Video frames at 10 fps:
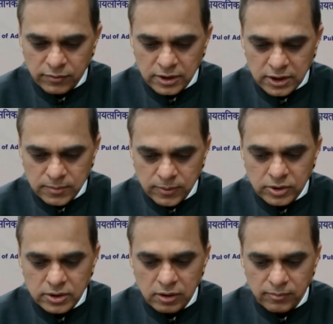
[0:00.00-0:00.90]
for
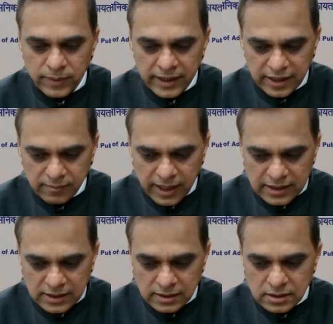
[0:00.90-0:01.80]
disposal of pending
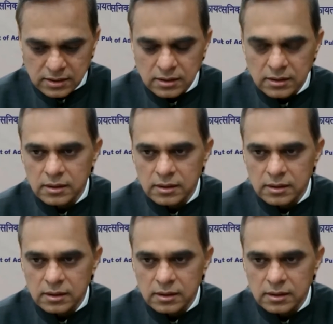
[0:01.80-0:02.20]
matters.